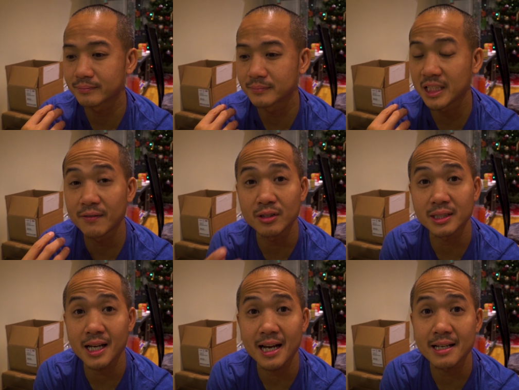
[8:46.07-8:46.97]
devil's
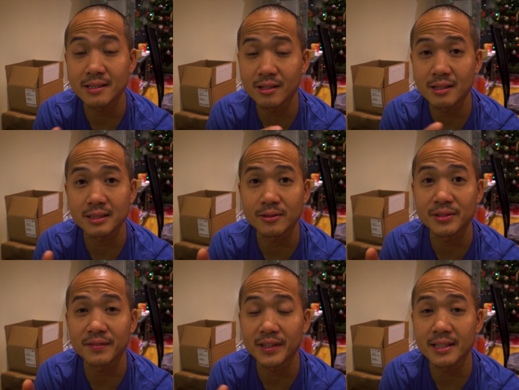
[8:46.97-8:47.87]
eyes, and all
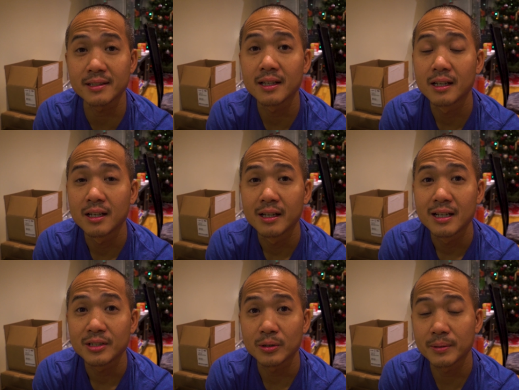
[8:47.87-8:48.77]
sorts of things.
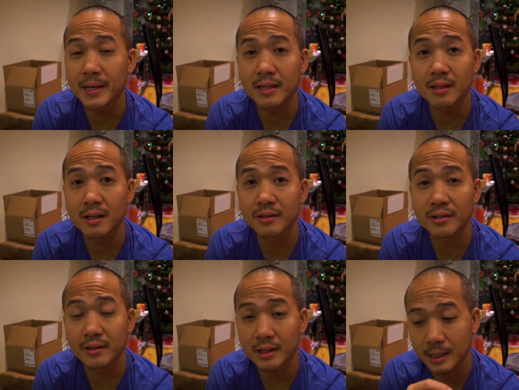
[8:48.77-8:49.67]
So depending on
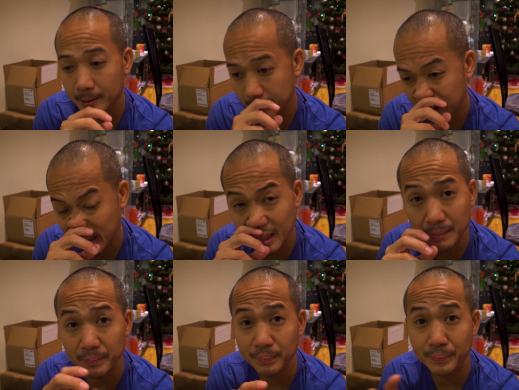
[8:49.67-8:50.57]
your
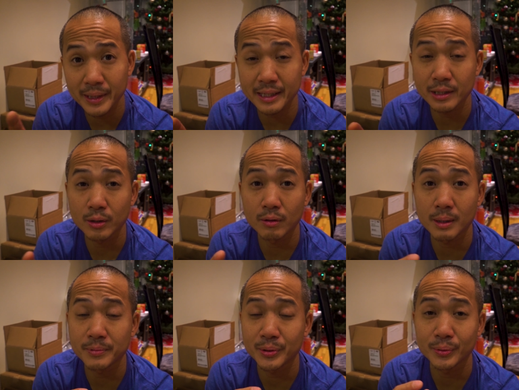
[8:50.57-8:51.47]
setup, it can go
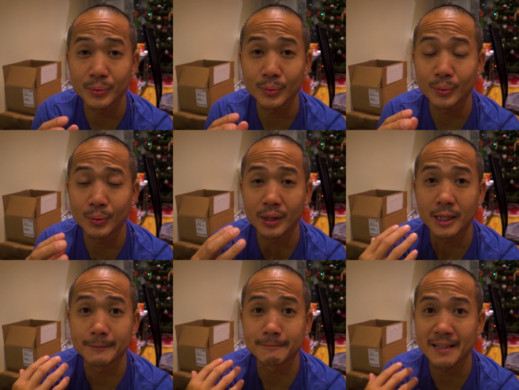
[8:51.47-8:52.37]
up to
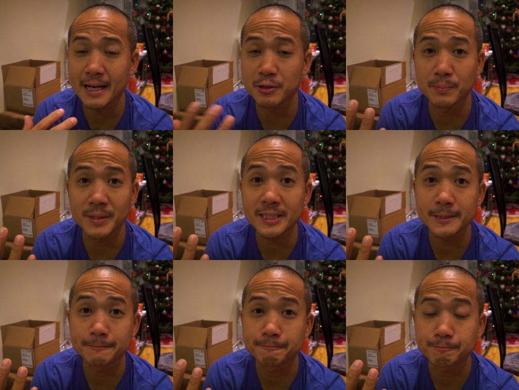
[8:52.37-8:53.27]

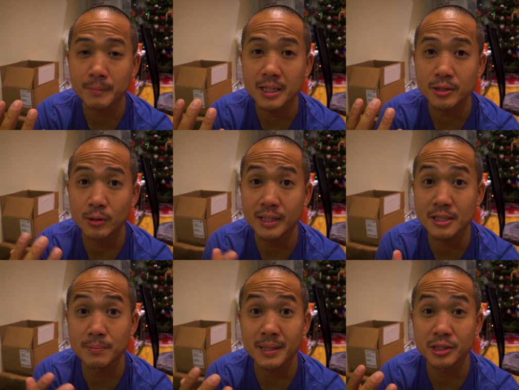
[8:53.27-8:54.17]
$1,000. So
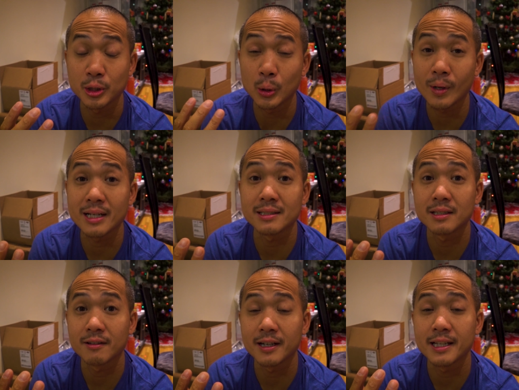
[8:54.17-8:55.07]
$1,000 US,
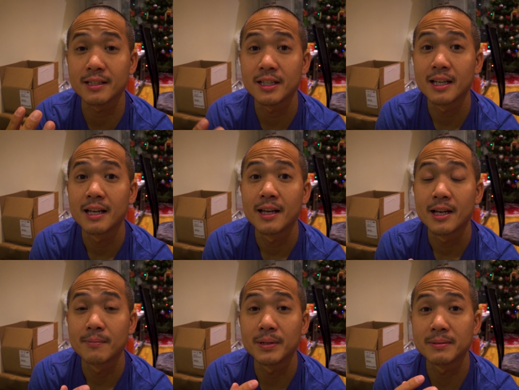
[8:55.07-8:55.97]
right?
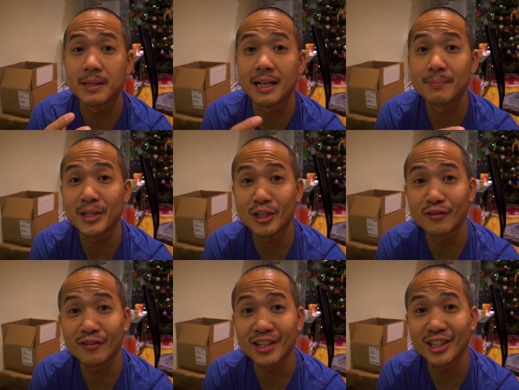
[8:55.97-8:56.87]
But my good
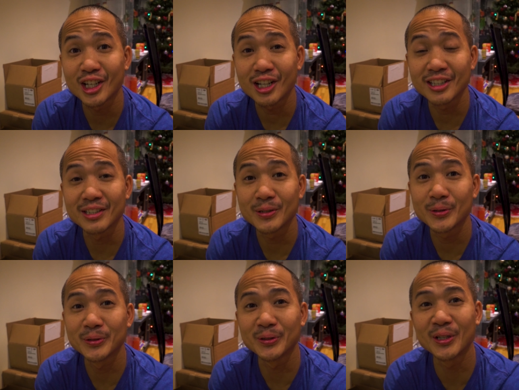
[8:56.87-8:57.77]
friend Colin,
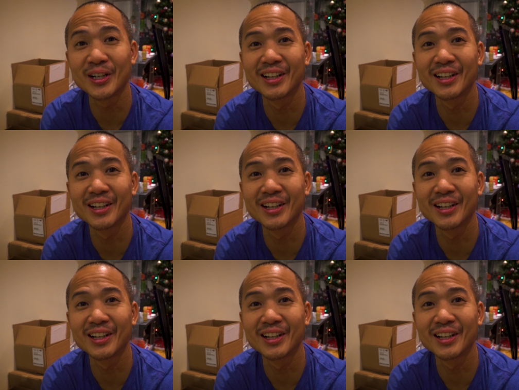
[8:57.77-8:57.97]
who